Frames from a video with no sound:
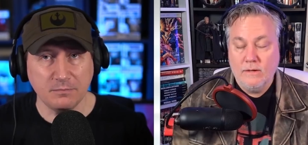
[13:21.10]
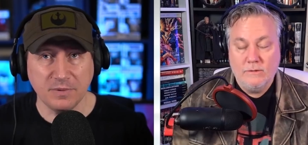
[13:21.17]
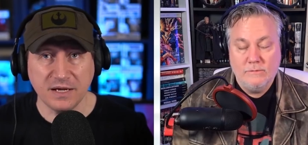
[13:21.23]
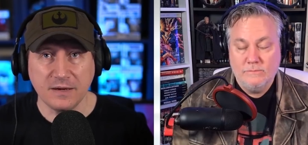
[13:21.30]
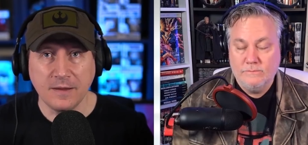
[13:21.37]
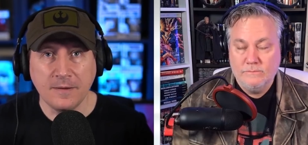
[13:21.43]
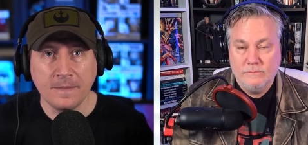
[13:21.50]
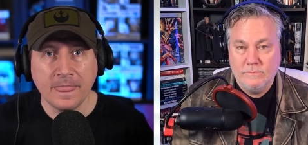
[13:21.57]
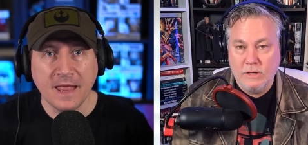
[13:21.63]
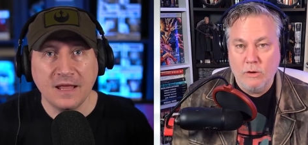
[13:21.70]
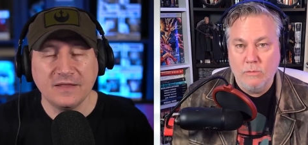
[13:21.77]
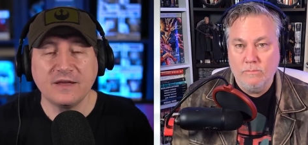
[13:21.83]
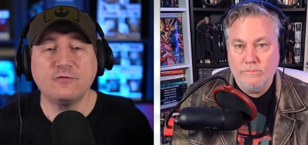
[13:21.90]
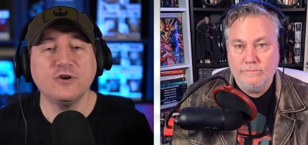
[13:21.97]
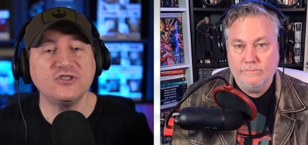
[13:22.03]
Speaker 1: but
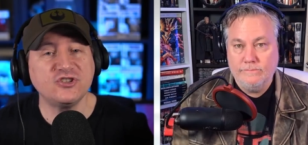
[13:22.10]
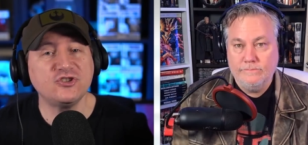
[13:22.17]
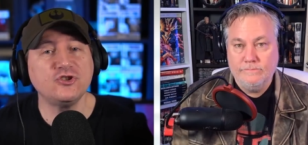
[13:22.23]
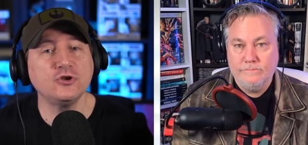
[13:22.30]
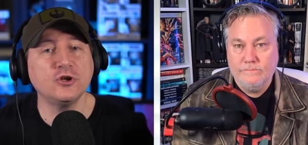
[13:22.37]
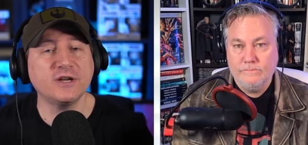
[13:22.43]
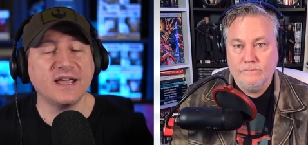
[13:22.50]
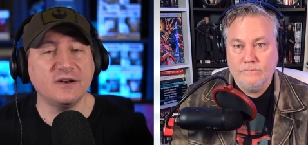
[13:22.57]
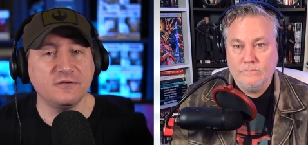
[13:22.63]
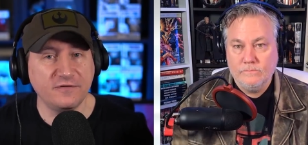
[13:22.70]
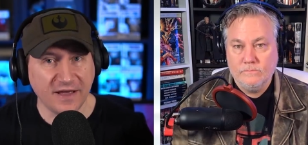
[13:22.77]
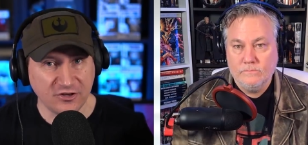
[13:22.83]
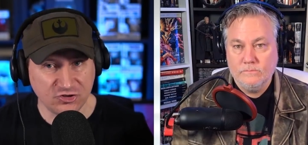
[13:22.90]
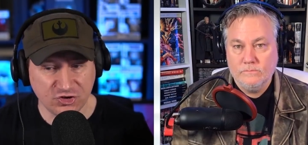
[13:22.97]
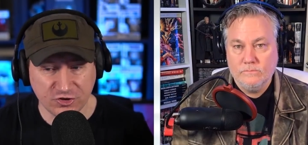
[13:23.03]
nope. like for instance, you look at
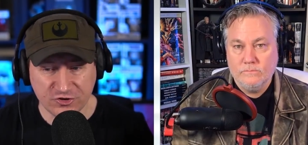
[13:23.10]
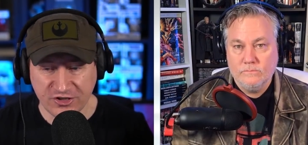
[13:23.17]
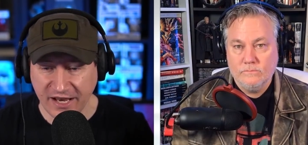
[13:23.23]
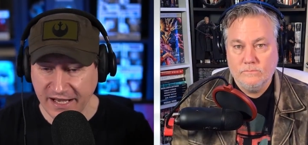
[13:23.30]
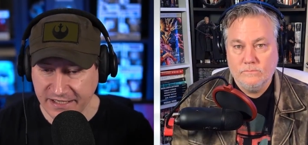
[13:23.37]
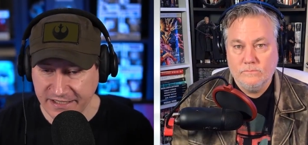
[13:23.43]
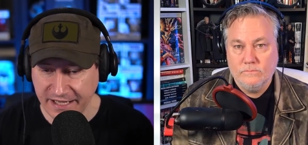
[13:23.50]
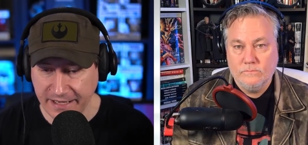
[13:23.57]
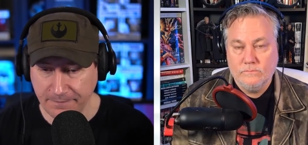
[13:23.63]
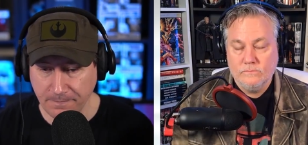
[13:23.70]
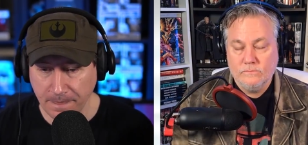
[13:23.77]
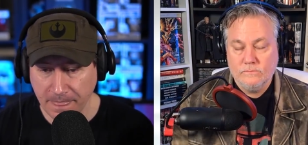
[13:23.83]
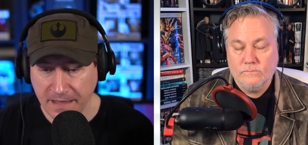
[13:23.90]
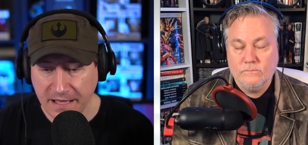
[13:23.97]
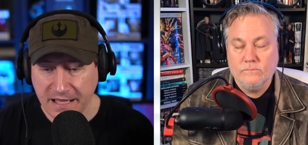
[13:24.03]
Avengers
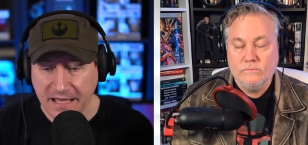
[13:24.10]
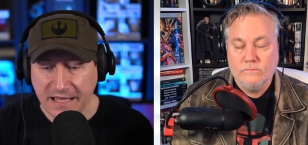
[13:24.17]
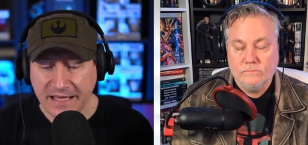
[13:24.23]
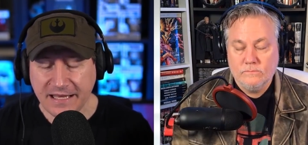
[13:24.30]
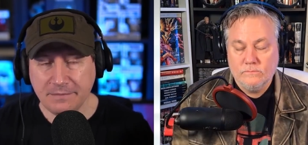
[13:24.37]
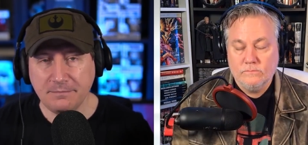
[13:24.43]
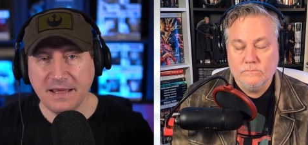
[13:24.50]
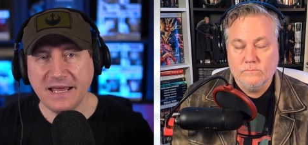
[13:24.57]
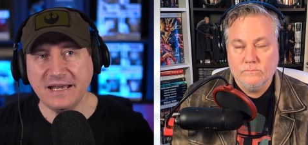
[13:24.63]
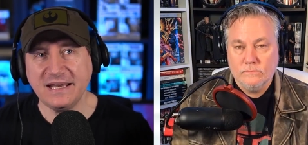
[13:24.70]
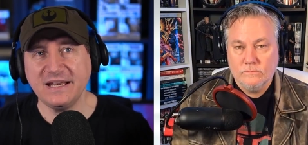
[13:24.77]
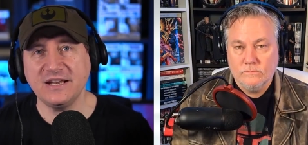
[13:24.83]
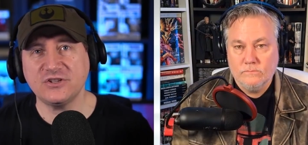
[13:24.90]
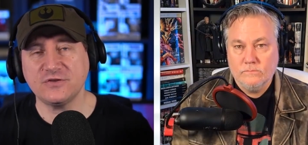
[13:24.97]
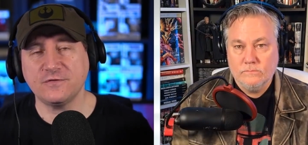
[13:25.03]
Endgame. It made
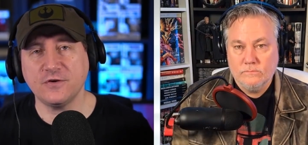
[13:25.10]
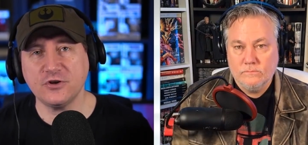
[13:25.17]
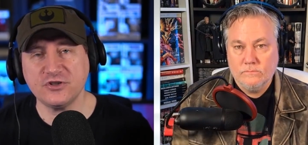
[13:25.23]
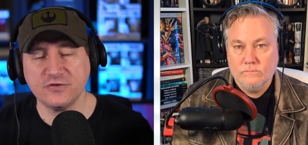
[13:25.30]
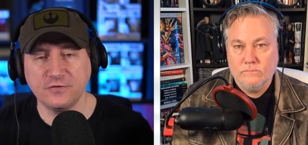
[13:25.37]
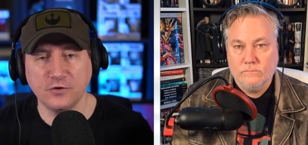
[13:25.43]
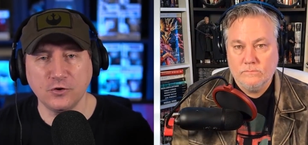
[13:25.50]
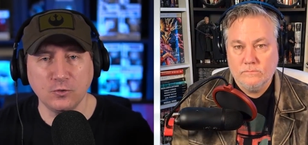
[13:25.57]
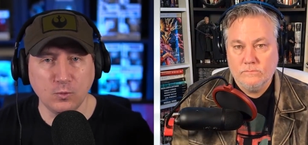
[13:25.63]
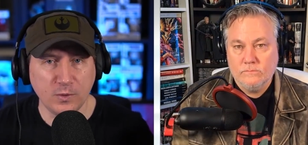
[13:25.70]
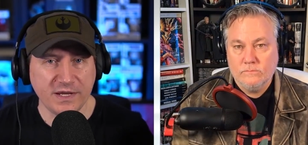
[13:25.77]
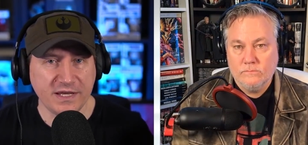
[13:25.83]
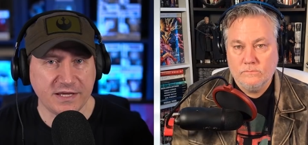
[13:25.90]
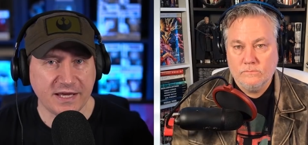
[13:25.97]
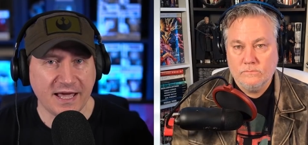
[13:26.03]
in its first full
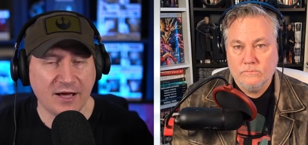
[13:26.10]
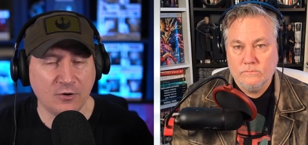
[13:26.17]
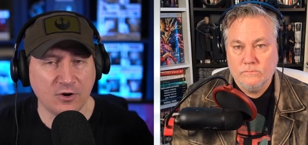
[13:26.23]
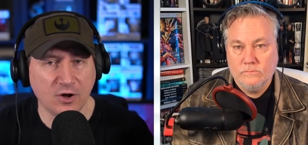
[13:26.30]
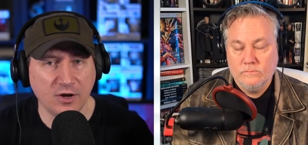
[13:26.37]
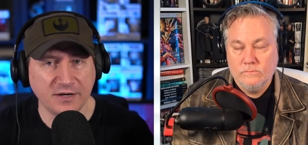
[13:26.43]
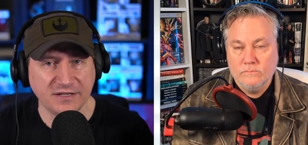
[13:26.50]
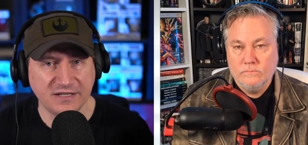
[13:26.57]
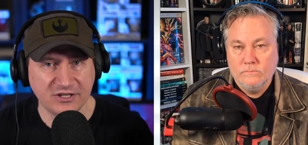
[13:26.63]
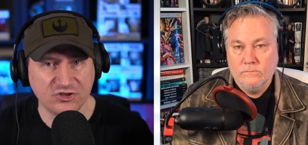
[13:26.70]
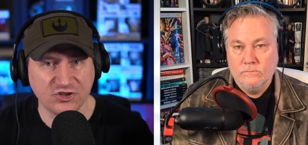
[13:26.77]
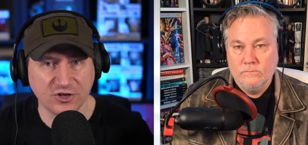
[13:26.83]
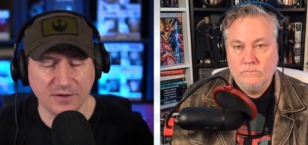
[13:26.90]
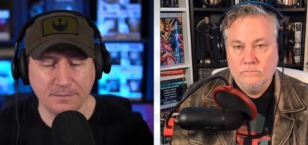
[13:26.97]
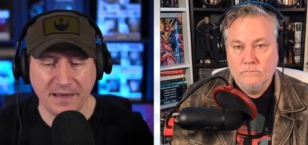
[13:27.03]
week out on
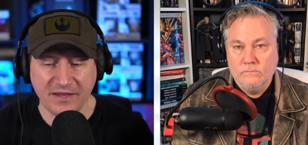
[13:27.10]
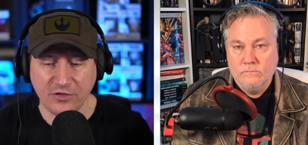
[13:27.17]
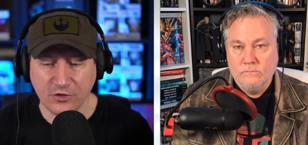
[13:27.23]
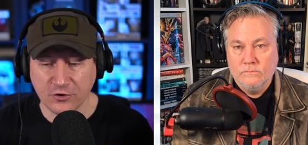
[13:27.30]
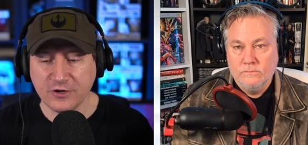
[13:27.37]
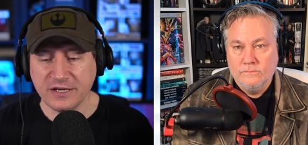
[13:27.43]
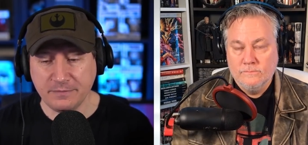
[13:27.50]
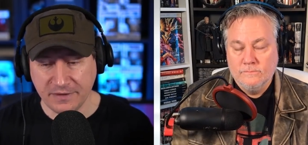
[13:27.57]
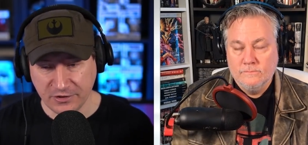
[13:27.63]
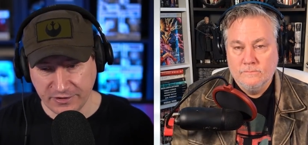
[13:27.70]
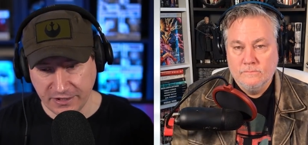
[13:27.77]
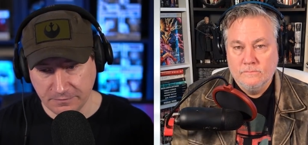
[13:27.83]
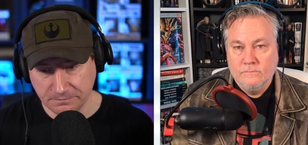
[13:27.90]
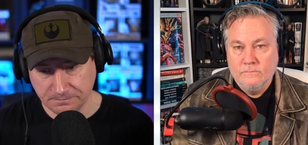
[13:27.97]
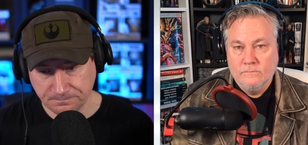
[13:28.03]
digital, it made 30
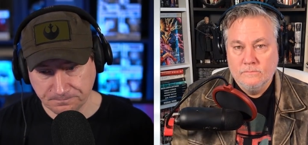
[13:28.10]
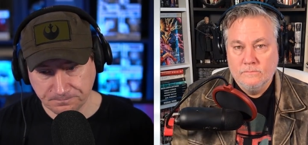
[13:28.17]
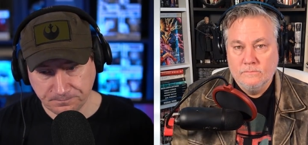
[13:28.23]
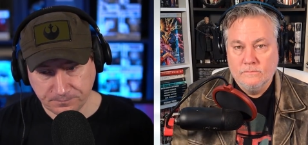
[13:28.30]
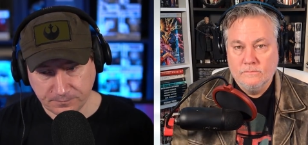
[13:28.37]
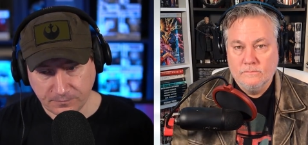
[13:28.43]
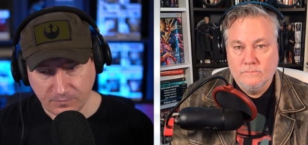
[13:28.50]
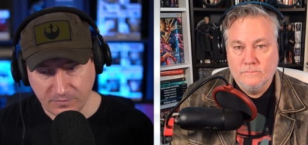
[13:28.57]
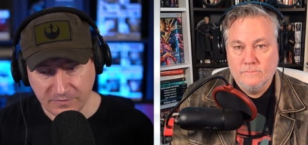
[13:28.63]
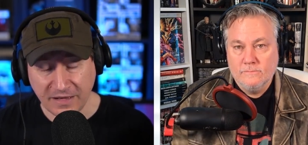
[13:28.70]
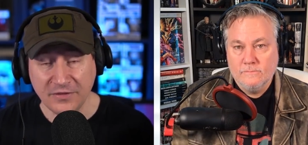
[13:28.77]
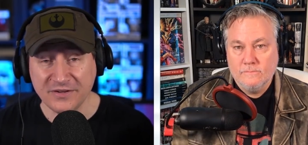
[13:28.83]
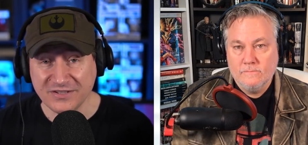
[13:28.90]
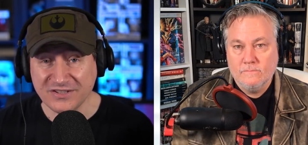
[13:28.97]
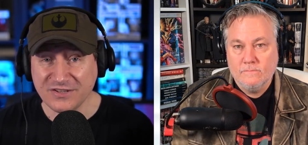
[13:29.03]
million.
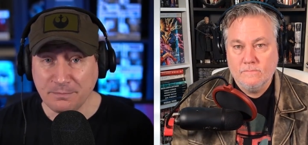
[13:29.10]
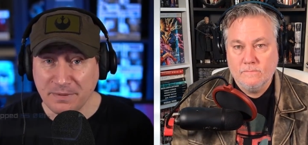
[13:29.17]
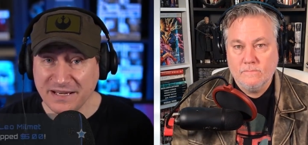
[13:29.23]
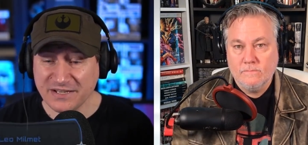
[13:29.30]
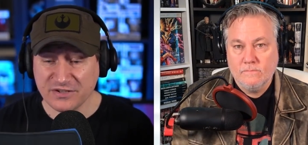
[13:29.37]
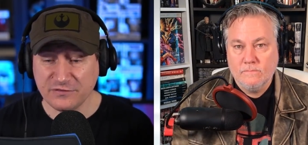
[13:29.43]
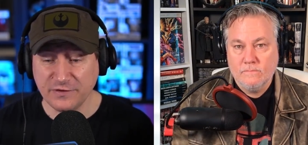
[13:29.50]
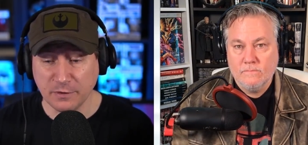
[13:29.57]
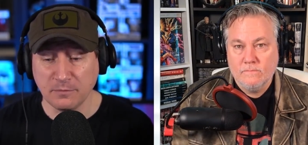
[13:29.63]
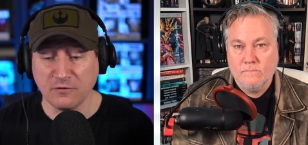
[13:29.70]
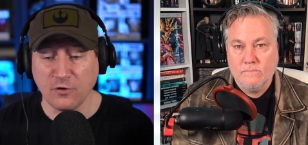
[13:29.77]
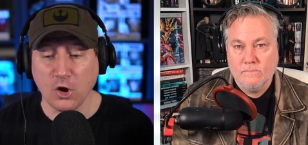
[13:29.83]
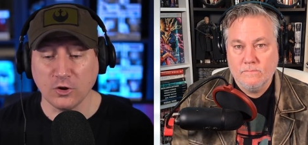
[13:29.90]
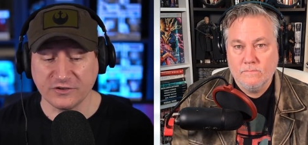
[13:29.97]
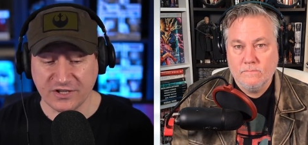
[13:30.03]
Now, this is the biggest film
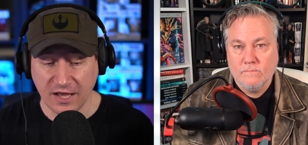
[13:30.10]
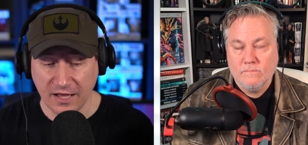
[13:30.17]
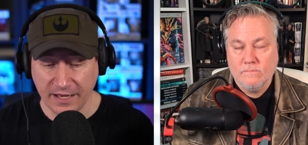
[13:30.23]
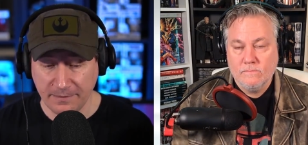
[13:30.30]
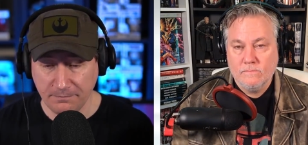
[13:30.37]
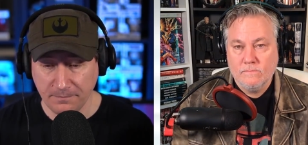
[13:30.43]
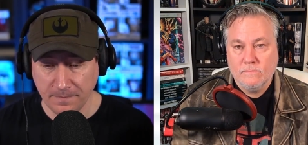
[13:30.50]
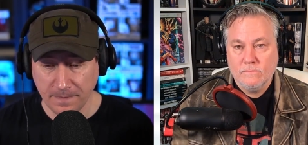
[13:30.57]
of all time.